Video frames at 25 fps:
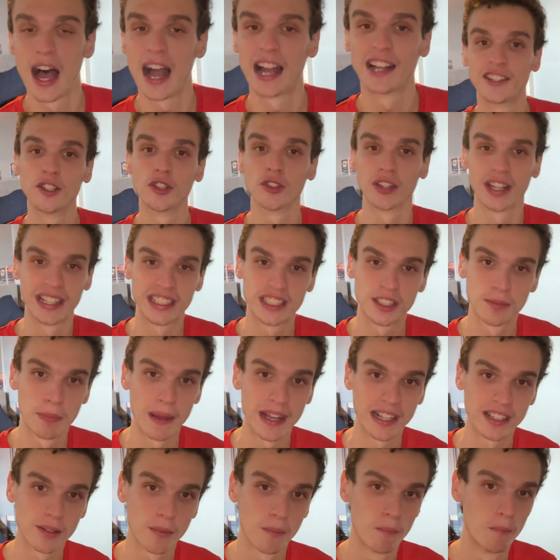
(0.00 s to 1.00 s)
I don't
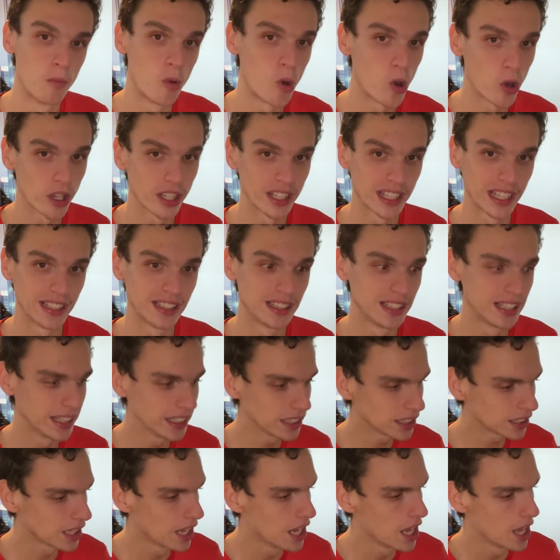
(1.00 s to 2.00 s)
expect more than
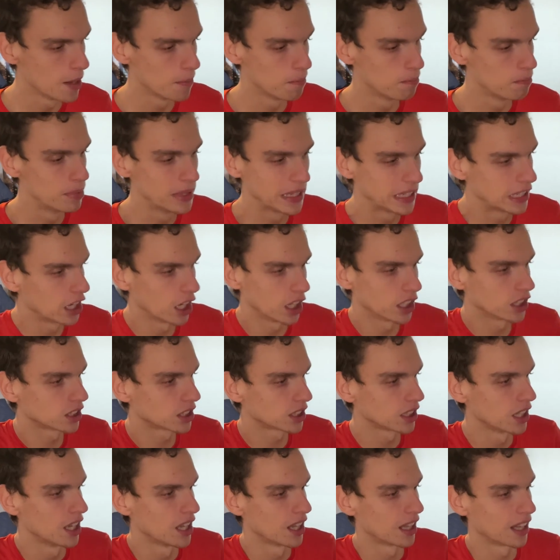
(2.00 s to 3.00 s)
this
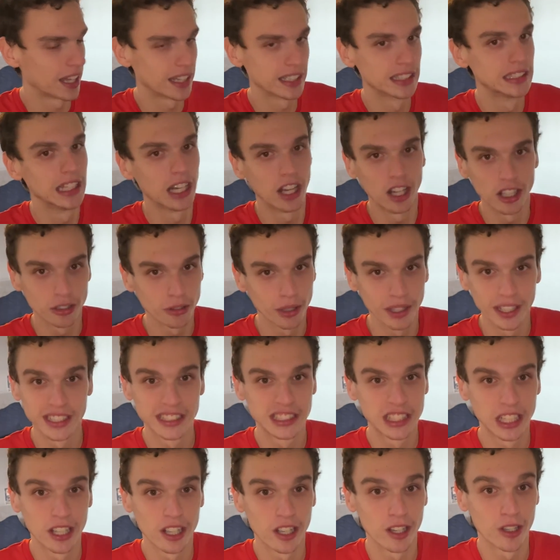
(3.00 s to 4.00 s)
because like the 100
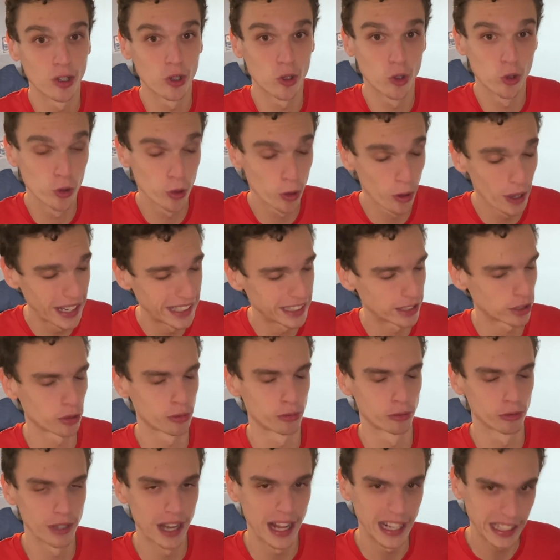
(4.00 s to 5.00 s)
is a great
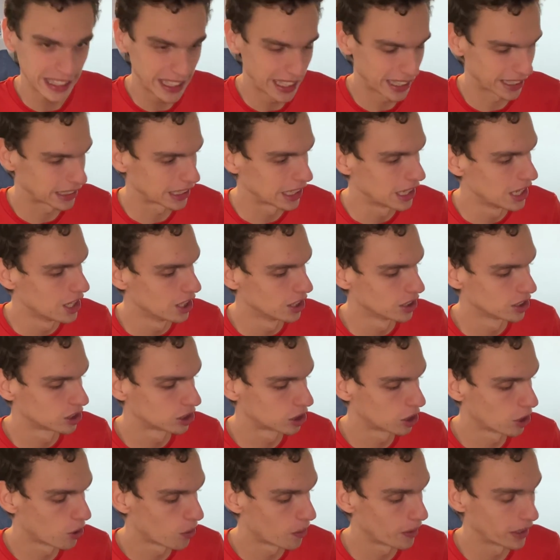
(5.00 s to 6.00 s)
racket.
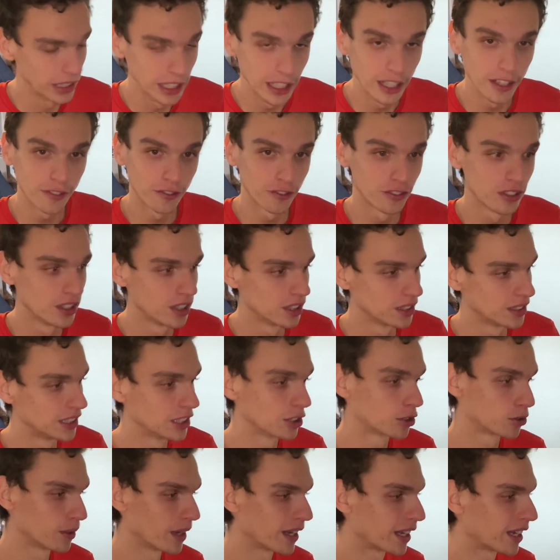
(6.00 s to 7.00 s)
So if
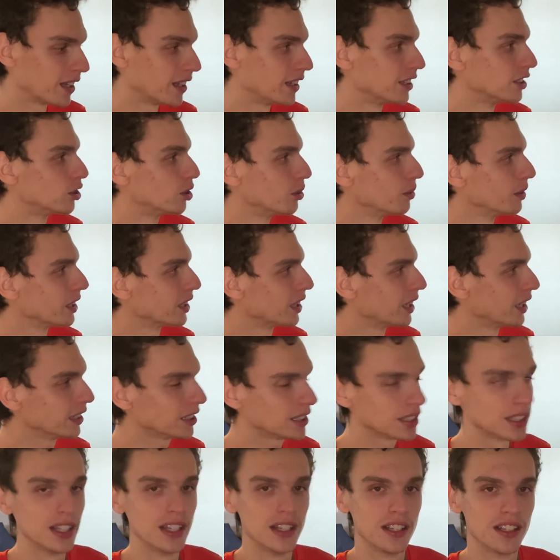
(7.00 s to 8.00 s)
this racket is doing
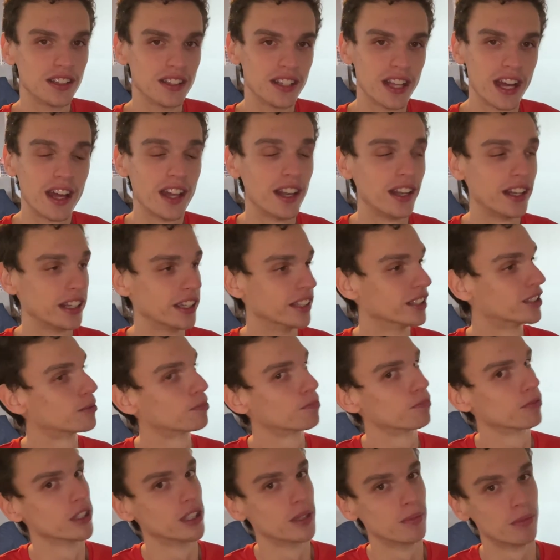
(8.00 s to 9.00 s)
this, then it's
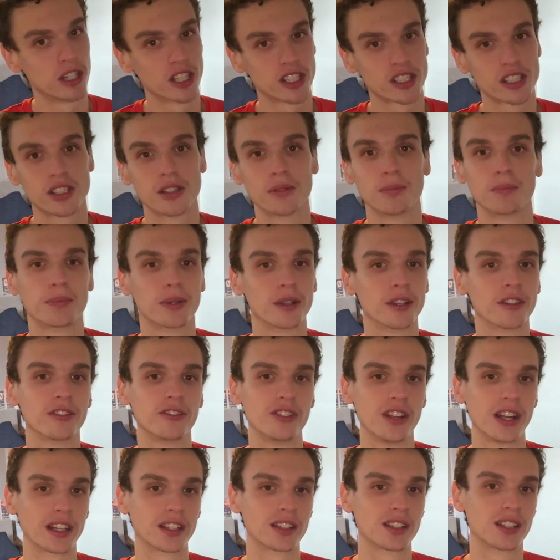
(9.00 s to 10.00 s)
pretty much perfect.